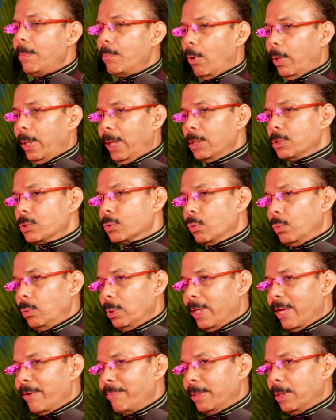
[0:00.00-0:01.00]
one boarding
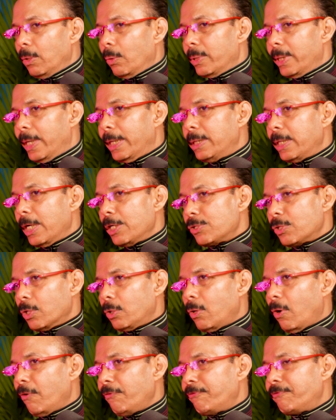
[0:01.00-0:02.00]
school gave me the
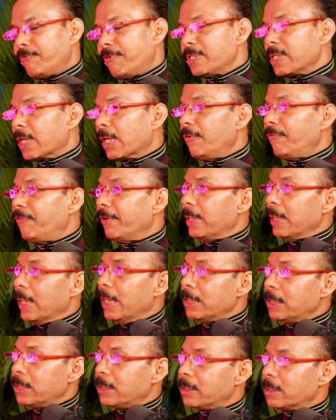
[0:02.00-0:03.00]
orientation of physical
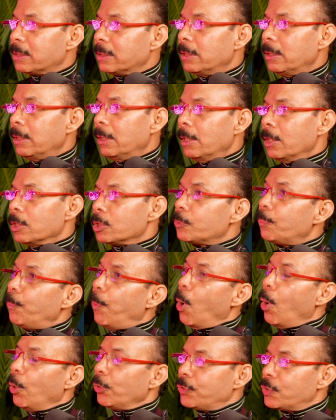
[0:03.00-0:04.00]
fitness,
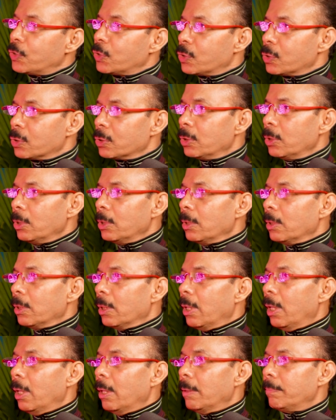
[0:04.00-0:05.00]
sports,
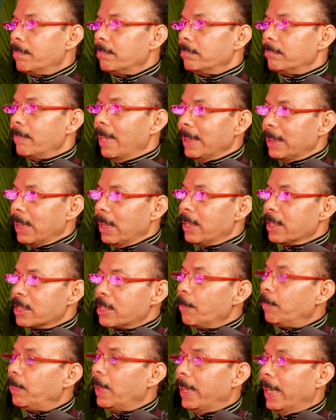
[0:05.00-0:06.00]
mental
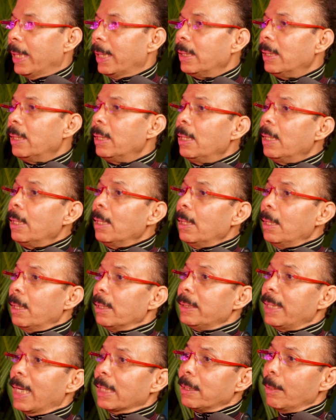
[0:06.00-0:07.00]
disciplining.
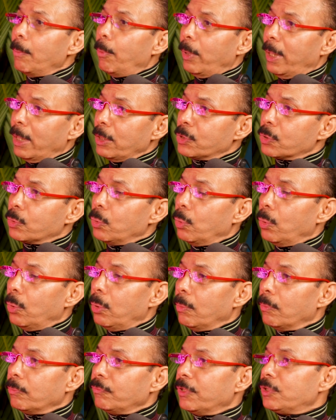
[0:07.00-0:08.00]
The other boarding
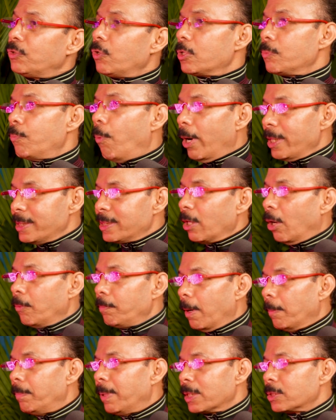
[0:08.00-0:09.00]
school, which was Boys
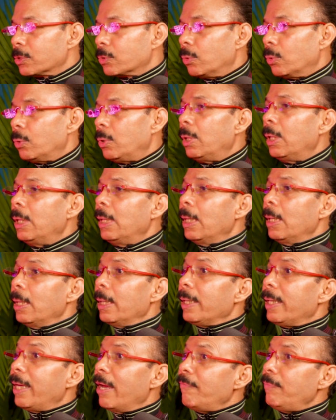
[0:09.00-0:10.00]
Town Public School,
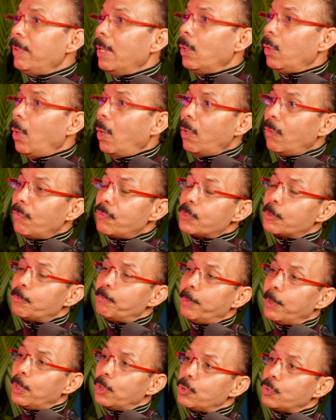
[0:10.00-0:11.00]
gave me a lot of
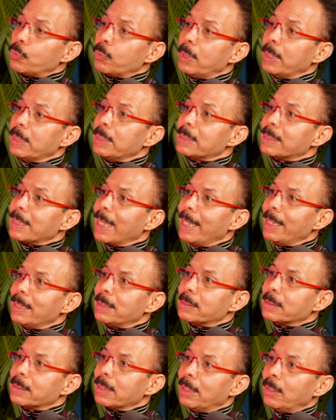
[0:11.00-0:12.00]
spiritual
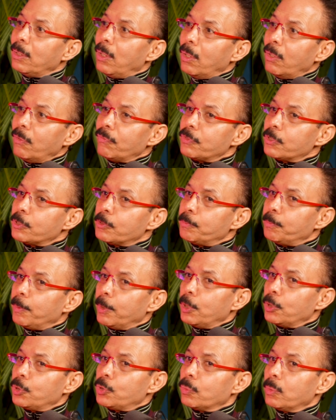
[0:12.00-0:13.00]
insights and a lot of
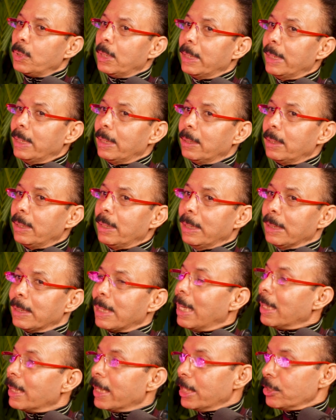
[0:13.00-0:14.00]
spiritual
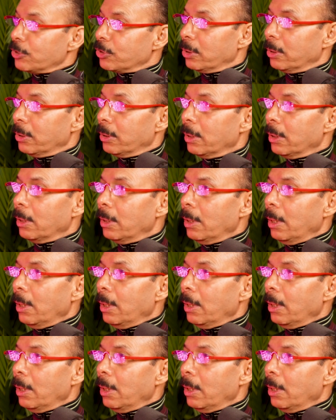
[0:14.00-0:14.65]
inculcation.